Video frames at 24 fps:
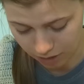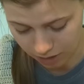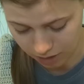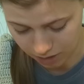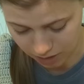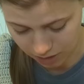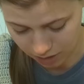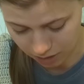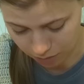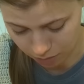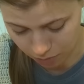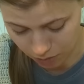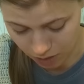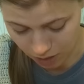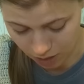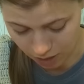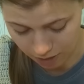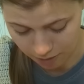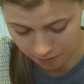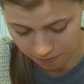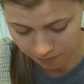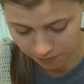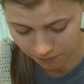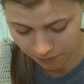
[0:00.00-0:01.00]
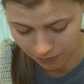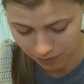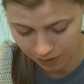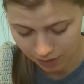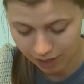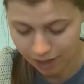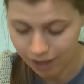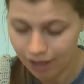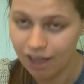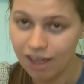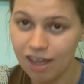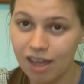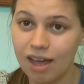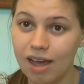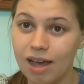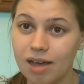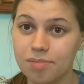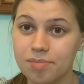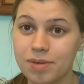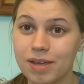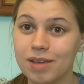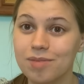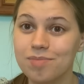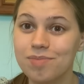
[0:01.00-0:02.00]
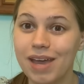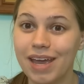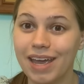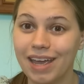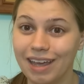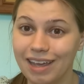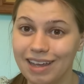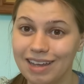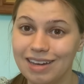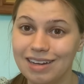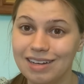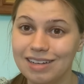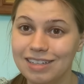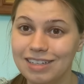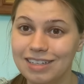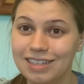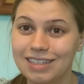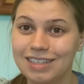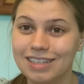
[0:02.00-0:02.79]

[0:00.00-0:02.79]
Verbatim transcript: It's gonna be a big pain.